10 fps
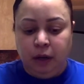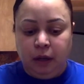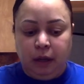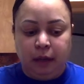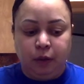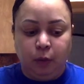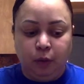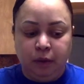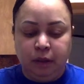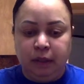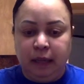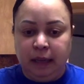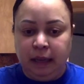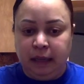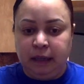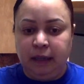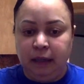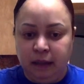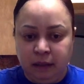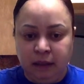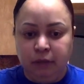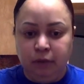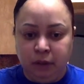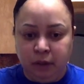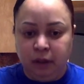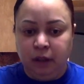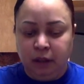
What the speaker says: Like the ones that like do the